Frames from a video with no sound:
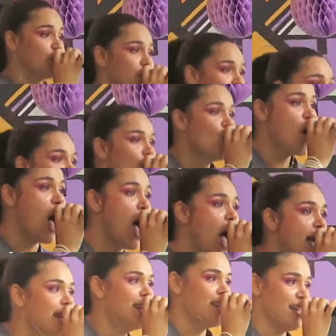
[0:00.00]
soul, and
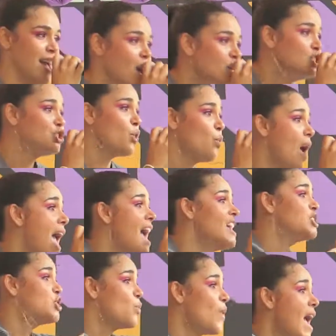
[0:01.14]
just kind of
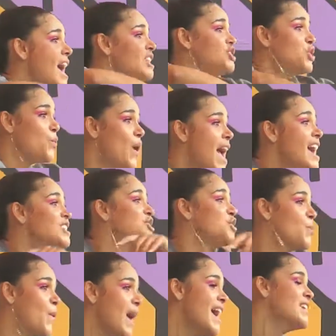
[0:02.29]
finding my way.
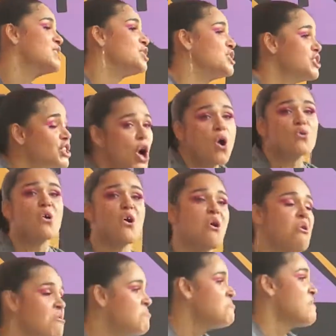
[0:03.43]

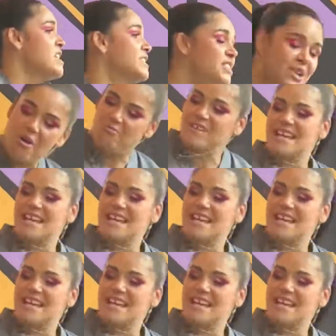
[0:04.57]
House music